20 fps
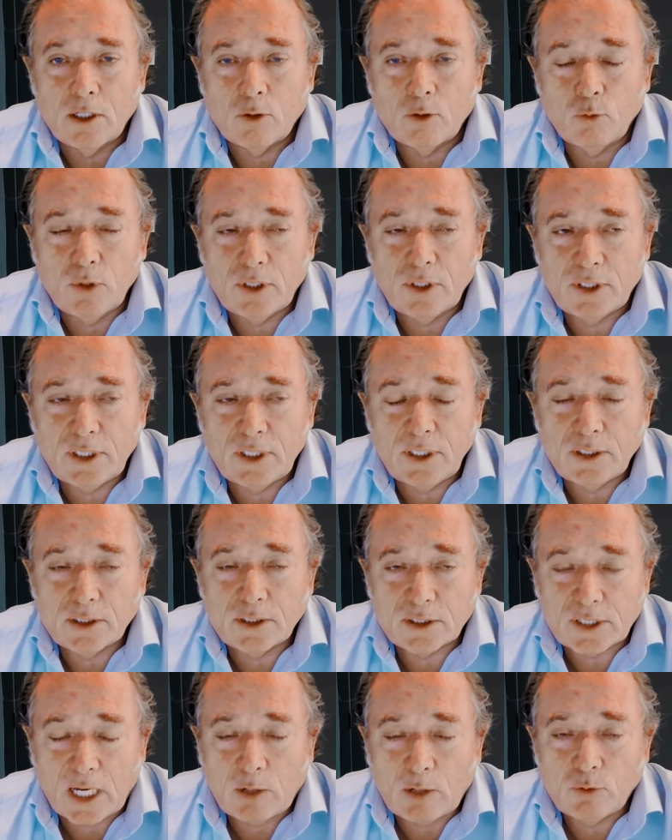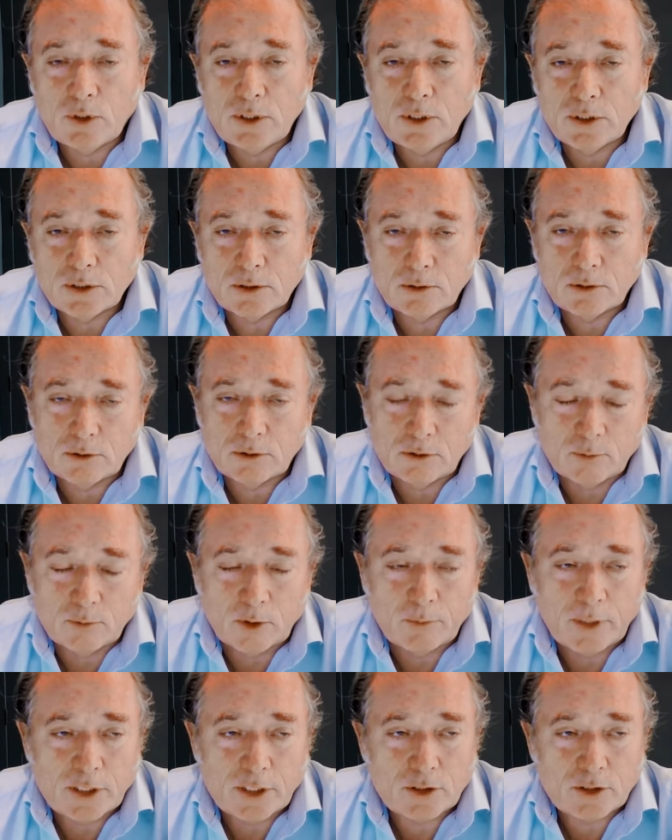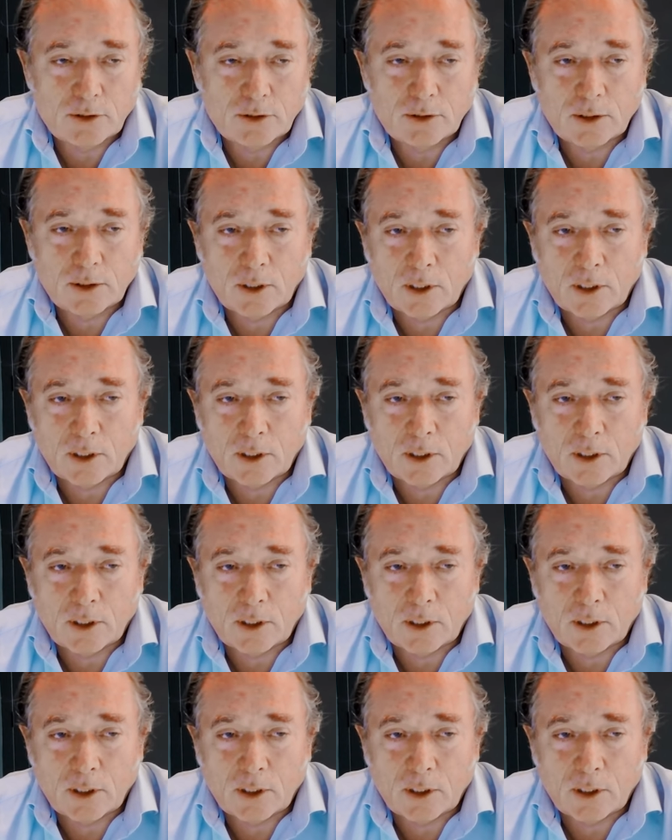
We think the Saudis, whom I mentioned,